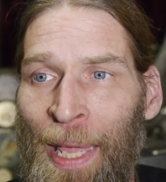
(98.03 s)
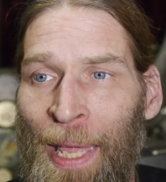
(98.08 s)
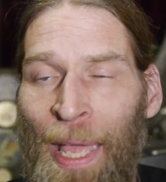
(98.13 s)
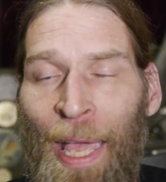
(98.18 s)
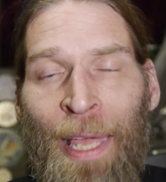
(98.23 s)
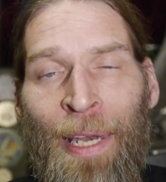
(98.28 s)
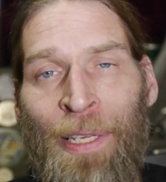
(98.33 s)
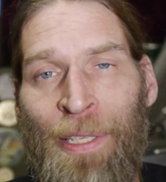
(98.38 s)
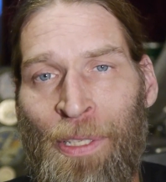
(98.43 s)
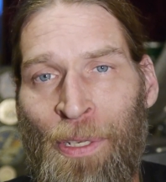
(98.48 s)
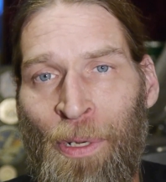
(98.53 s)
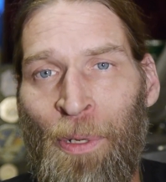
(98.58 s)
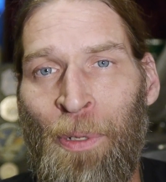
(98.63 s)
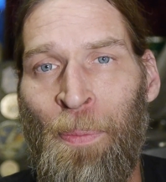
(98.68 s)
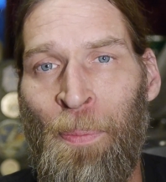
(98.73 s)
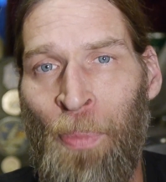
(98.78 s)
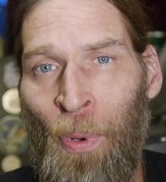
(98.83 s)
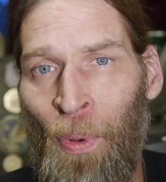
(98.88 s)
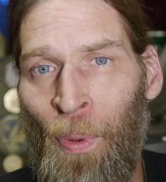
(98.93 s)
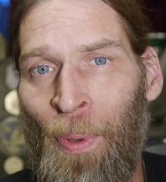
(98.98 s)
At a
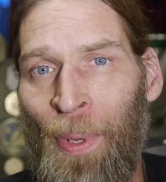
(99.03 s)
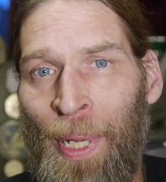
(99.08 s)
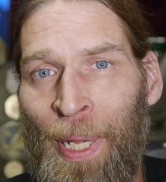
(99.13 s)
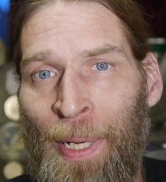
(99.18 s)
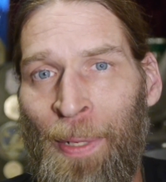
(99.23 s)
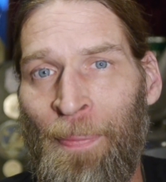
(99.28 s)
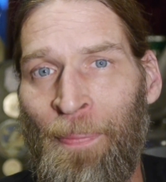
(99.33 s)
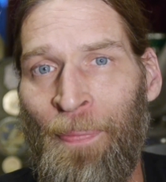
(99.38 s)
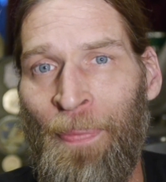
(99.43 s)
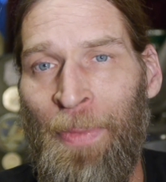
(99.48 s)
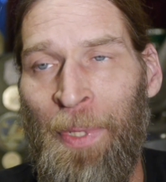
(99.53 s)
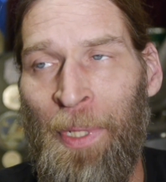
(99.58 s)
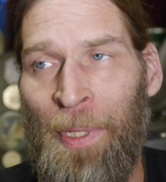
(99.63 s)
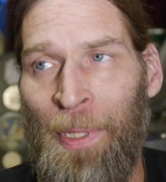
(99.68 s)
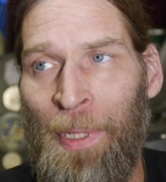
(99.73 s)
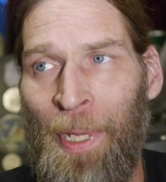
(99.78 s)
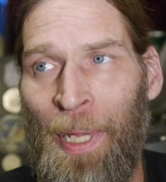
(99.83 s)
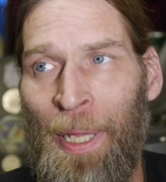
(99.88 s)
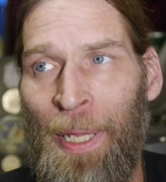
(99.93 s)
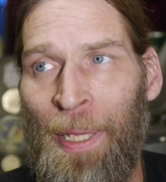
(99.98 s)
certain point,
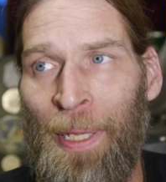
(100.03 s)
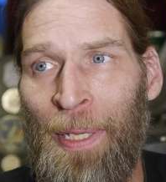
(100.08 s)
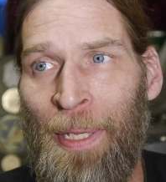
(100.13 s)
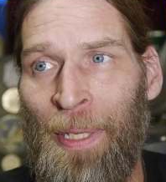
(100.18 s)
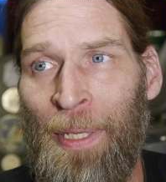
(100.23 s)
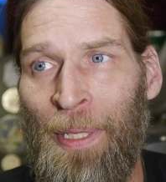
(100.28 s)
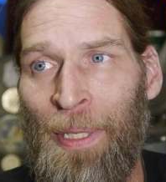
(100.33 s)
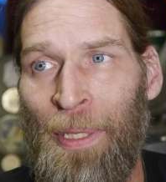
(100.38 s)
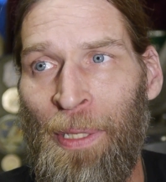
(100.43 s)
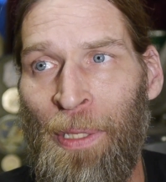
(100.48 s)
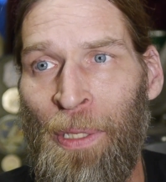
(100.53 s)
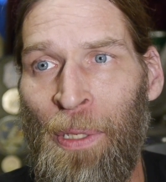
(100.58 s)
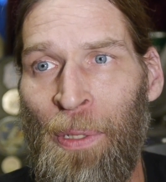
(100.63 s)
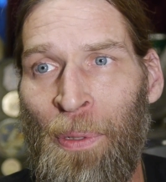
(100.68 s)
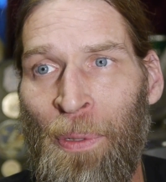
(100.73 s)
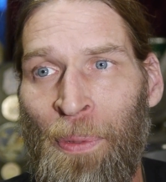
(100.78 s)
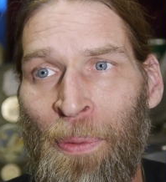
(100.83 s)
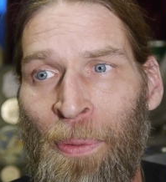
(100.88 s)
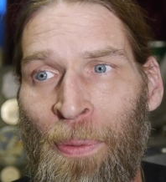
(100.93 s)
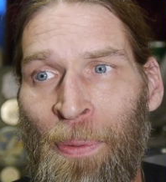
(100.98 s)

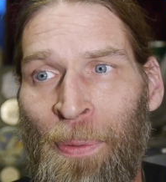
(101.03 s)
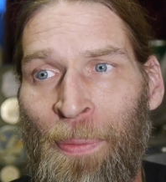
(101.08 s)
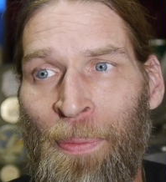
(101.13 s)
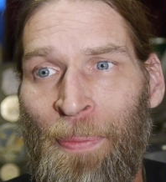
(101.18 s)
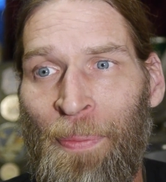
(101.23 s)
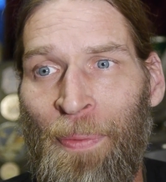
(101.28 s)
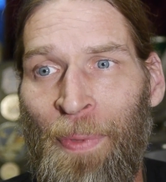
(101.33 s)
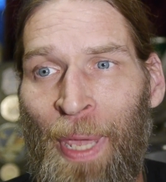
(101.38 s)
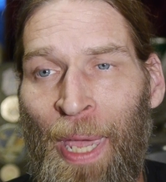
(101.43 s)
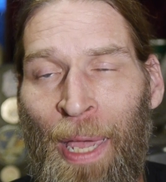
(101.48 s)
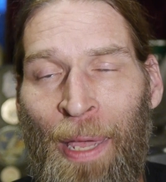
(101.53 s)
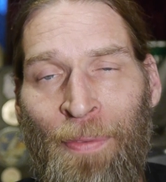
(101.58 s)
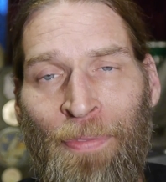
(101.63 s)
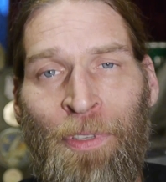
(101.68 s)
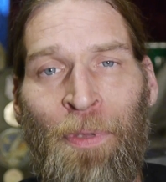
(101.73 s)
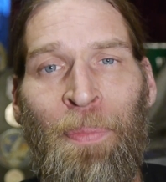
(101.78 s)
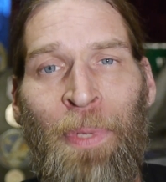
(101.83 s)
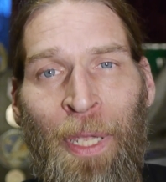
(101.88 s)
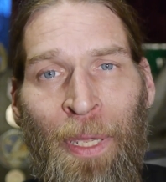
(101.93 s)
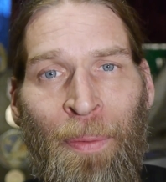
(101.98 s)
you have
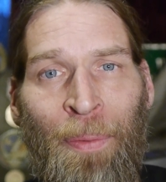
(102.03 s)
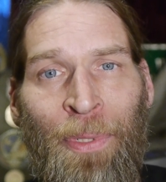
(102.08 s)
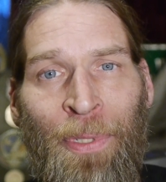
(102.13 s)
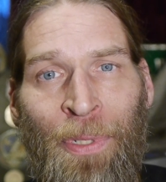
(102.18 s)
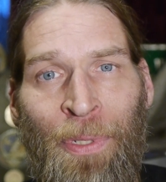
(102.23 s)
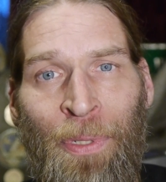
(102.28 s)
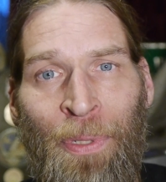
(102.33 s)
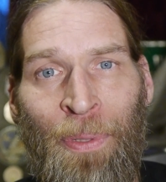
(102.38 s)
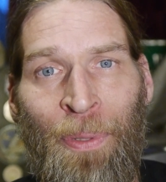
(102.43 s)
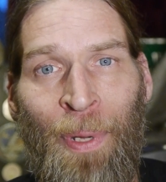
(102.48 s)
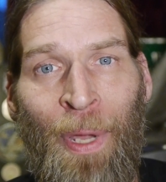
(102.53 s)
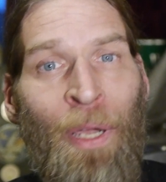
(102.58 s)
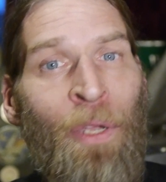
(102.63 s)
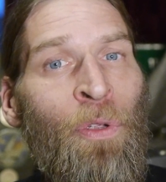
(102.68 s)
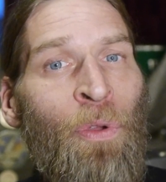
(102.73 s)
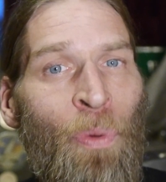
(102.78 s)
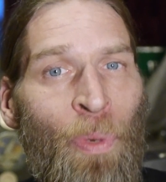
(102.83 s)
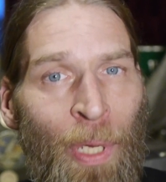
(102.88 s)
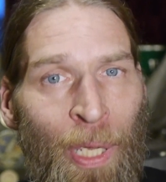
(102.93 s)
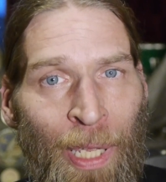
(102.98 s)
to be able to
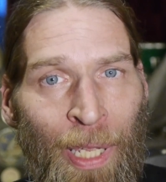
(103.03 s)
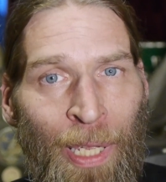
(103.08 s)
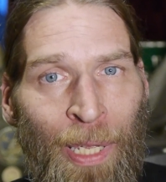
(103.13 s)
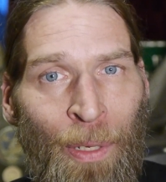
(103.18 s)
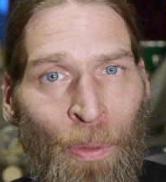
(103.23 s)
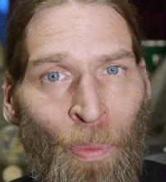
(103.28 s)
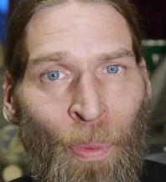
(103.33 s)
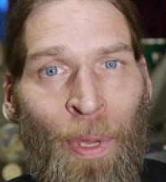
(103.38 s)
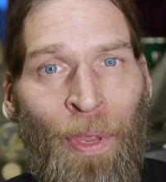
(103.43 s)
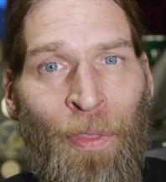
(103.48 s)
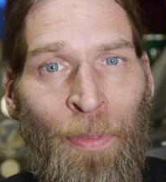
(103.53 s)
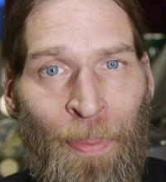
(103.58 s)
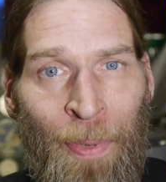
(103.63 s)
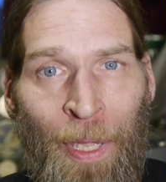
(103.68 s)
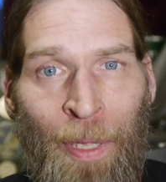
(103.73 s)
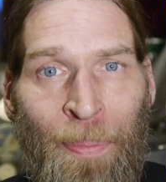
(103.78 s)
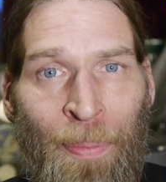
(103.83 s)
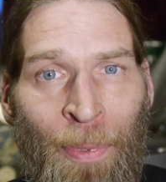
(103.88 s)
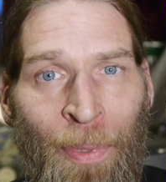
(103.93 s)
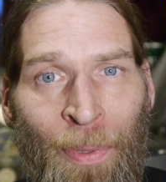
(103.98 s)
agree with
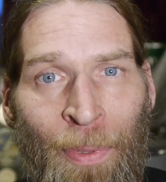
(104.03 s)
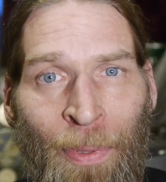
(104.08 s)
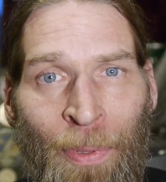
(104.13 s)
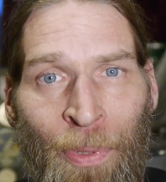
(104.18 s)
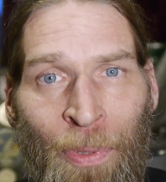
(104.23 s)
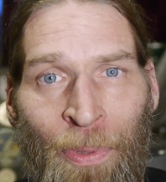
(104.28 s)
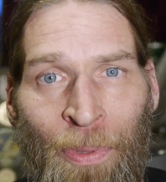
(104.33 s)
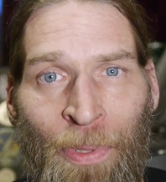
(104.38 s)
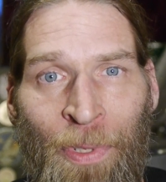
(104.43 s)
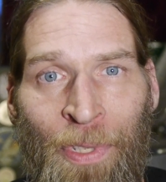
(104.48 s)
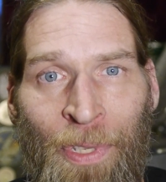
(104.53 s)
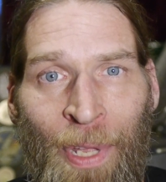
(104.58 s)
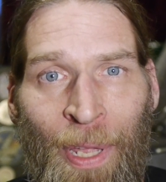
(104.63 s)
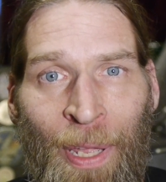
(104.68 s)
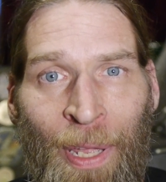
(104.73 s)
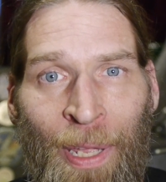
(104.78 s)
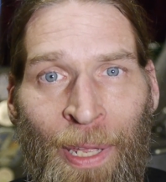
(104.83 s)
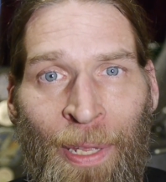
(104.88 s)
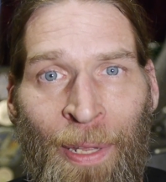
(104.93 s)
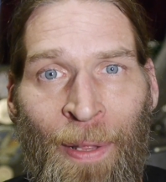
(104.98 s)
people who
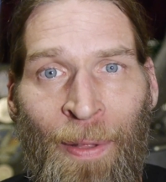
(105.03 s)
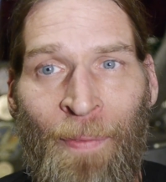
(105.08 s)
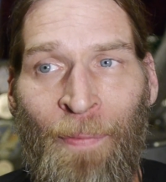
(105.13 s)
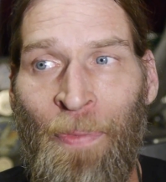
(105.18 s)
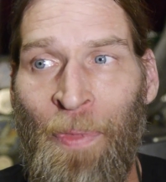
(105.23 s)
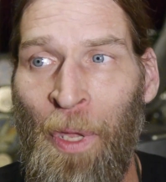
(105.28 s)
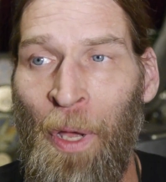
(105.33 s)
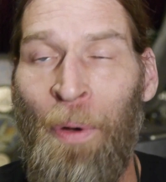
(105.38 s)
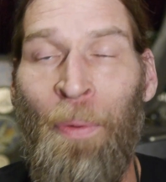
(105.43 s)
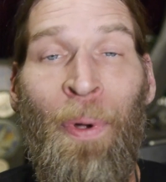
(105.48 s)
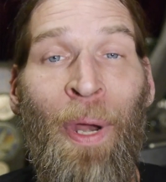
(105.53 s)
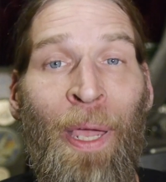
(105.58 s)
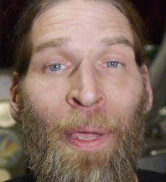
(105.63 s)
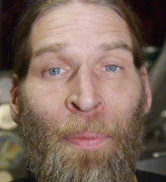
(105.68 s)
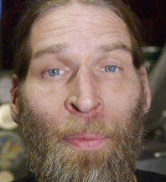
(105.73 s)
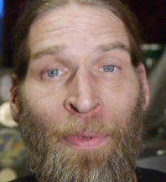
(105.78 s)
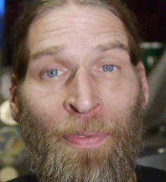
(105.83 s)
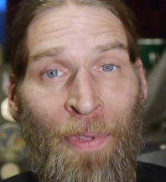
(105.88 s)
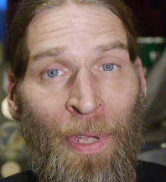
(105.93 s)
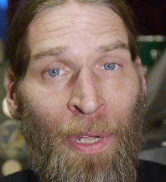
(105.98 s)
say, all right,
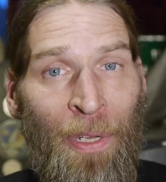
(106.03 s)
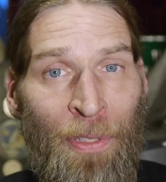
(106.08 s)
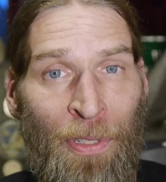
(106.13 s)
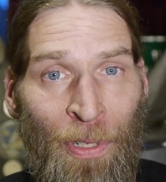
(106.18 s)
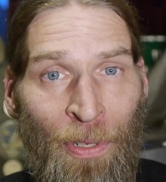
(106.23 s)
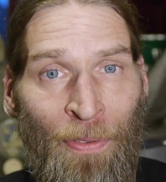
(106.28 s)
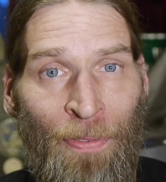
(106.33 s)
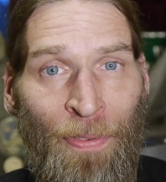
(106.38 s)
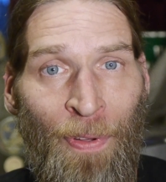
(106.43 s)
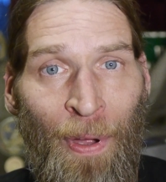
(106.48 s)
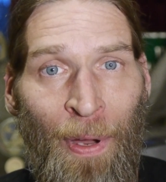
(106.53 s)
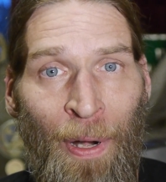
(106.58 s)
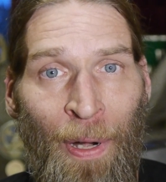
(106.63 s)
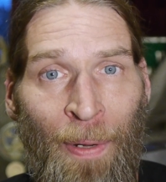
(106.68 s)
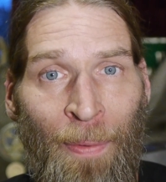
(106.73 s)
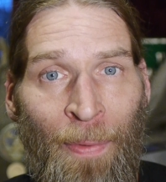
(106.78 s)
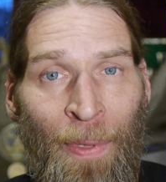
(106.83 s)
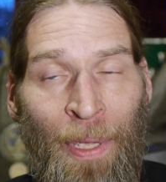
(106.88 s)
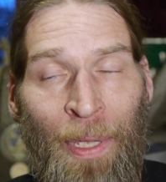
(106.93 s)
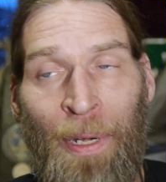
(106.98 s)
we've gone too far.
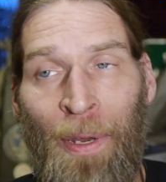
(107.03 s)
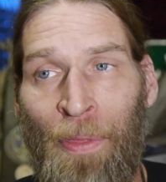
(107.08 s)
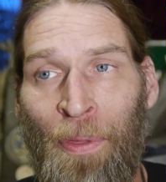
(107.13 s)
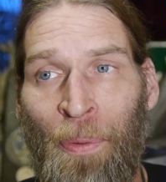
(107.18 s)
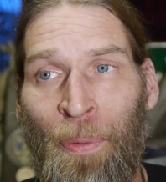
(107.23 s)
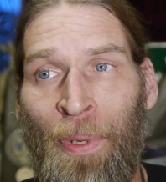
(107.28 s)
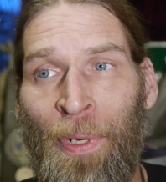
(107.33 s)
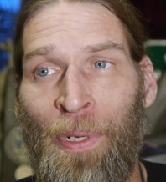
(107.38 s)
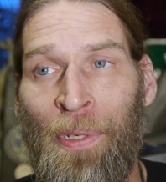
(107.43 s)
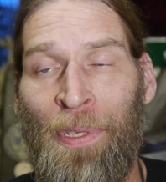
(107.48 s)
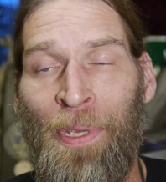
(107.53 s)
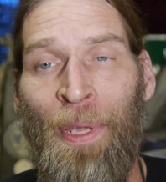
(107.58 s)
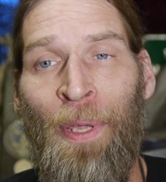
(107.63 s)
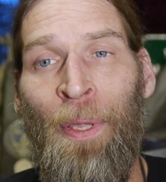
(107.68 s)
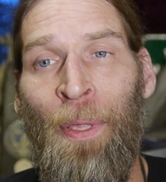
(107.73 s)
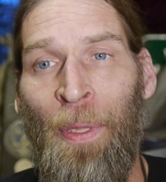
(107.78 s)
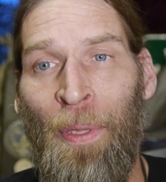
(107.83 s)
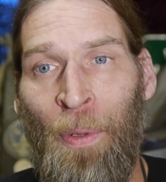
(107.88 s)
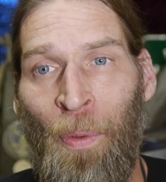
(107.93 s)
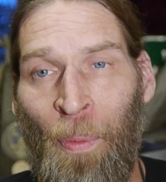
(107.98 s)
In other words,
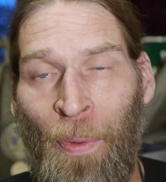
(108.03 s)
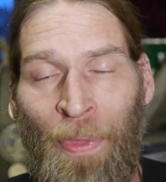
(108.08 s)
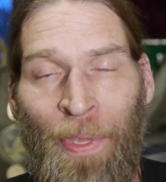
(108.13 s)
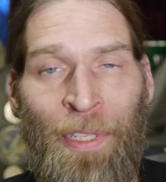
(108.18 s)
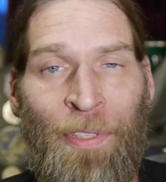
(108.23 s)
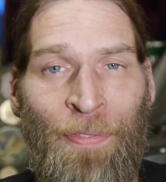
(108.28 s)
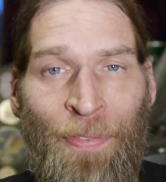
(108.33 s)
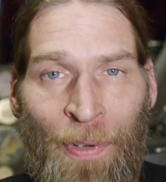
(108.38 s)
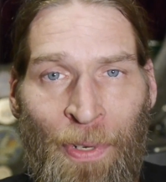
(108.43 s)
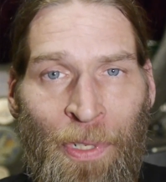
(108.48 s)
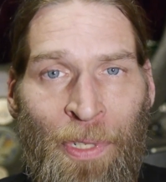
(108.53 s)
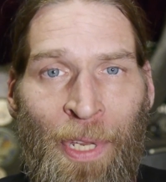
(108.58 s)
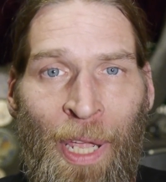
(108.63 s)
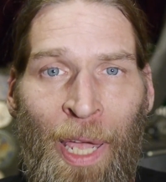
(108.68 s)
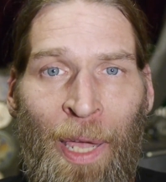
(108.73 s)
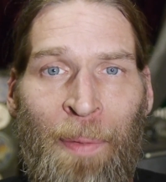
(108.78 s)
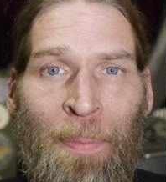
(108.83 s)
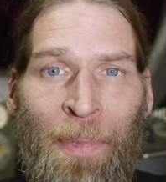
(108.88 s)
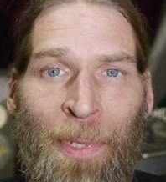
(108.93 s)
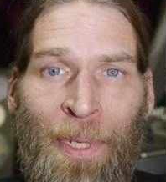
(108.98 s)
when this first
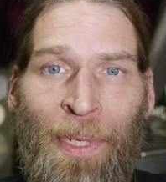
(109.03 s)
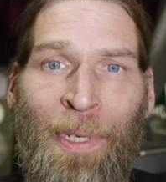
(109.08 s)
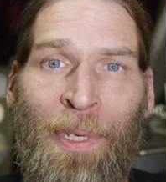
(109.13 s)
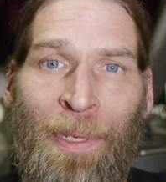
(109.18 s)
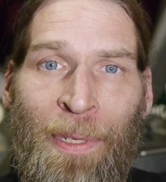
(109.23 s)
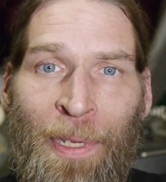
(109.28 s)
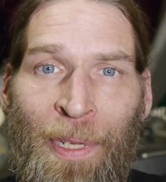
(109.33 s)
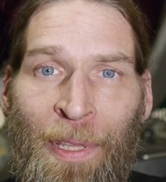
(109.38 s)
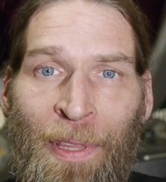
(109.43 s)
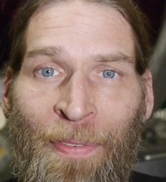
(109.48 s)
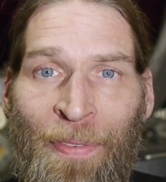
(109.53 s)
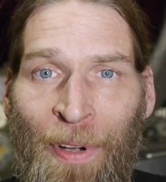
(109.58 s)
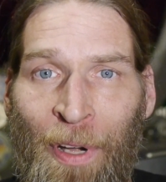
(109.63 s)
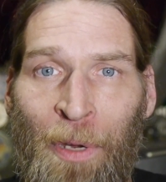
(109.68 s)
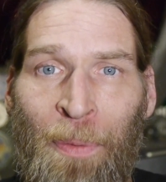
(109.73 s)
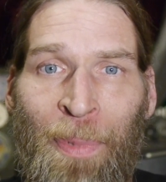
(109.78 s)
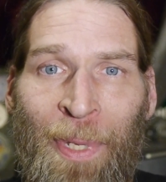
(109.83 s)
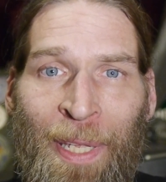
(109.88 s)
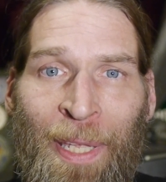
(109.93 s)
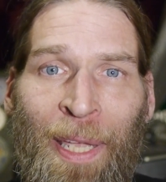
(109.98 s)
happened at the
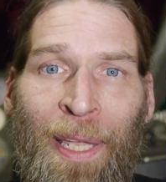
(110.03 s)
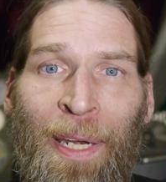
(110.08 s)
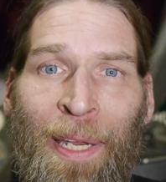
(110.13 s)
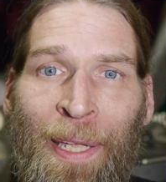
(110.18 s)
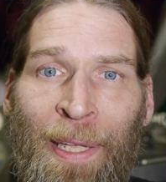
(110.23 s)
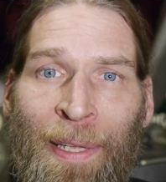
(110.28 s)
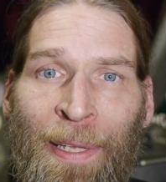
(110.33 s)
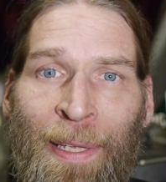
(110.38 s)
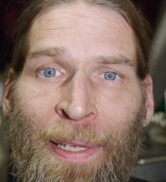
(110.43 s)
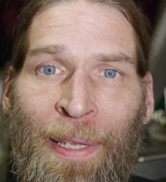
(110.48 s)
very beginning,